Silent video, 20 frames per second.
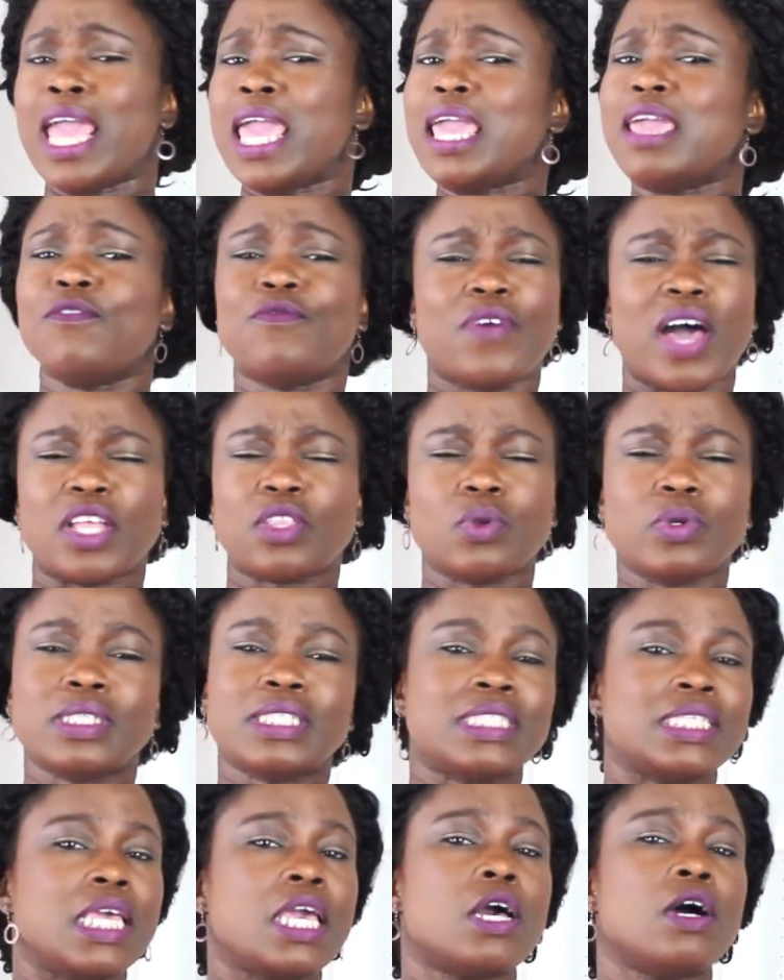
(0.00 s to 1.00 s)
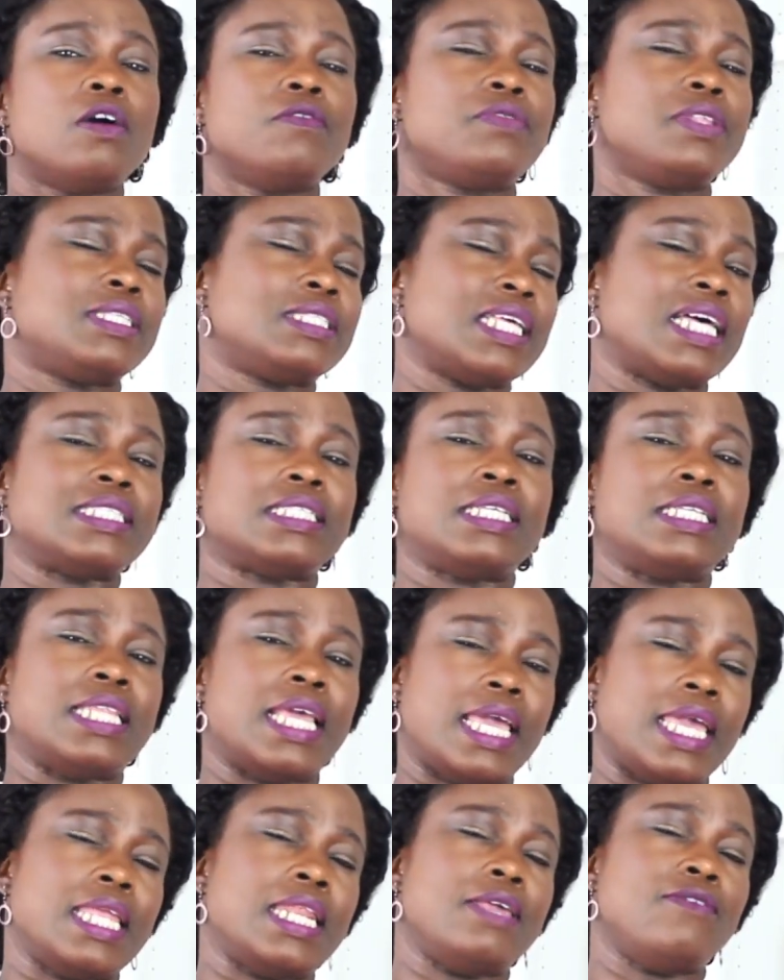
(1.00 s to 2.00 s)
In fact, don't see conflict as a
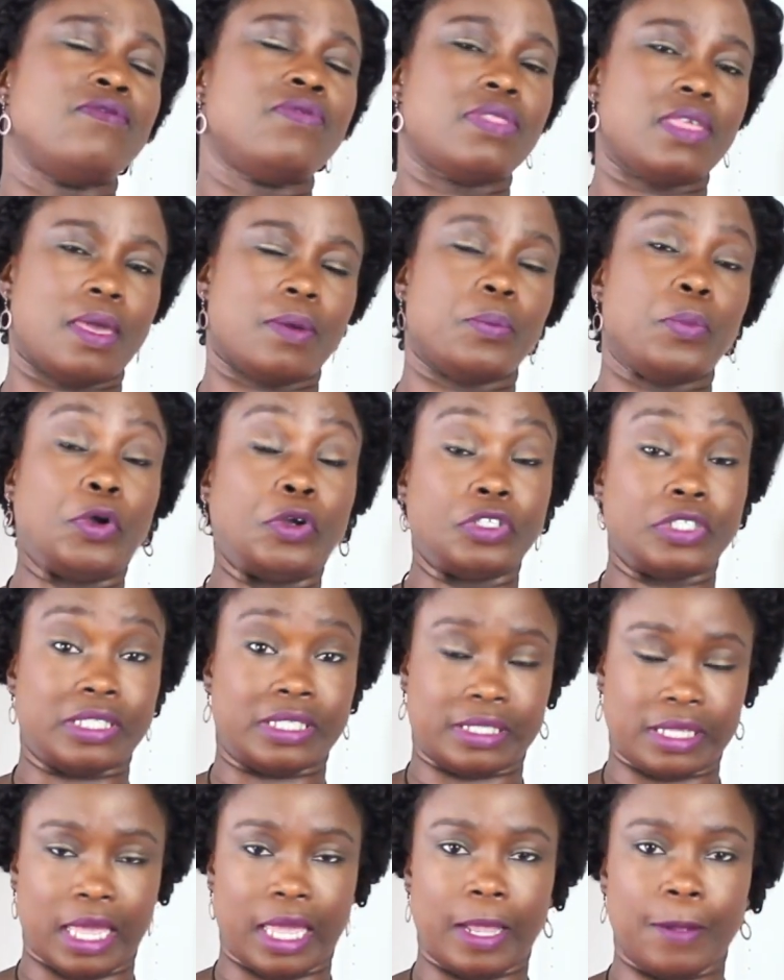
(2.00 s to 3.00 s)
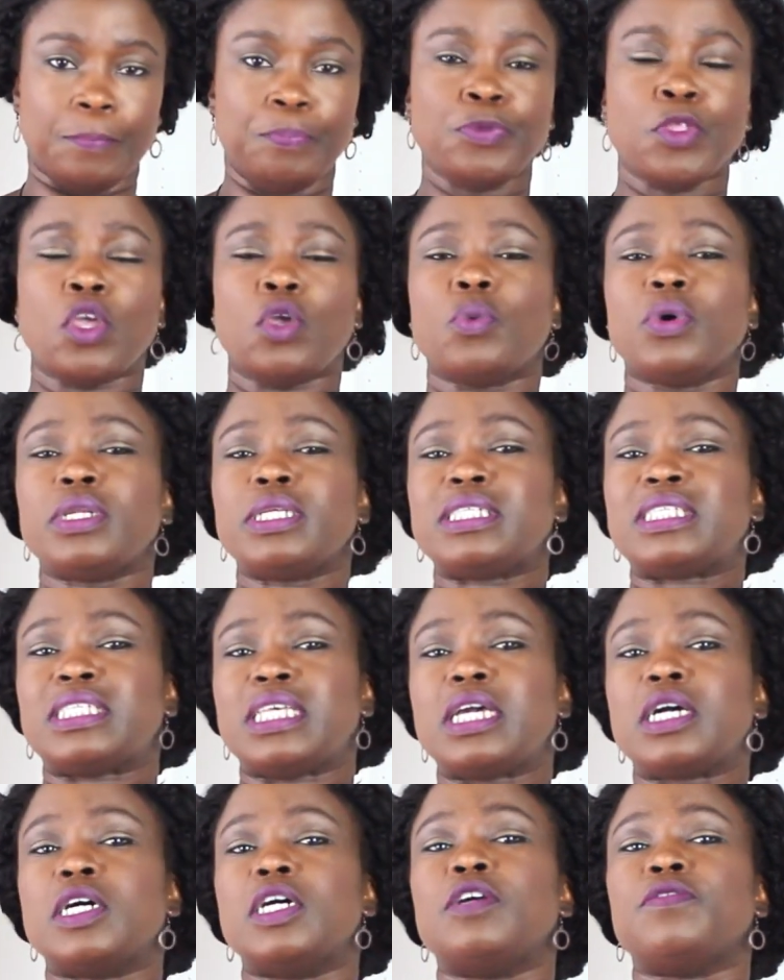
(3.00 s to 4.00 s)
negative thing per se. You want to
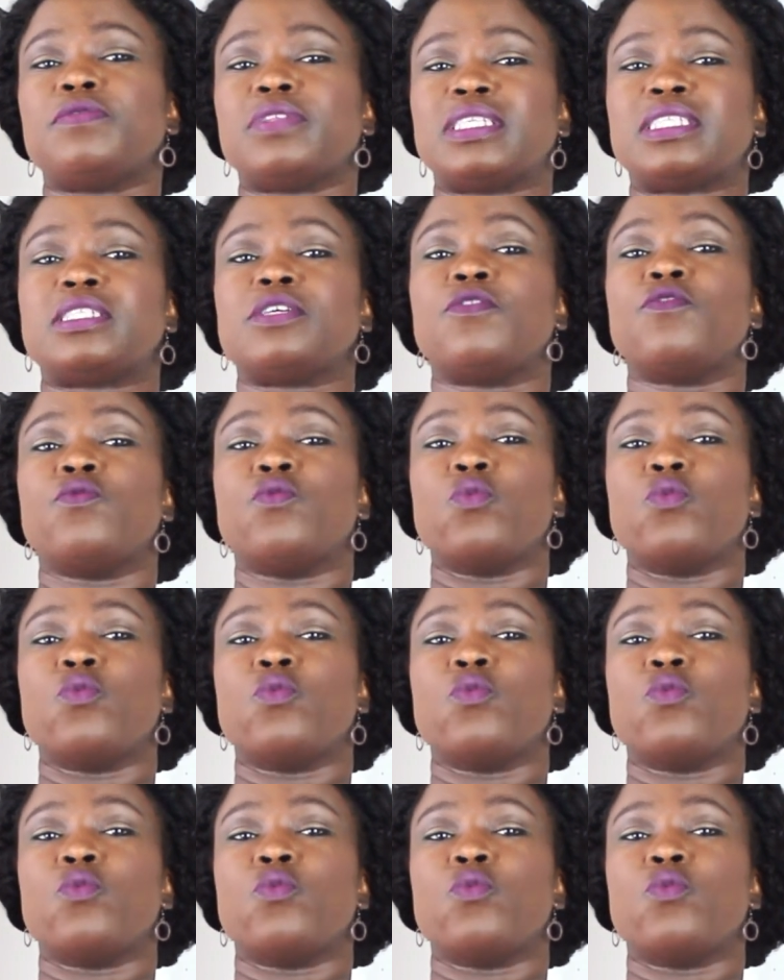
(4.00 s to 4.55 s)
see conflicts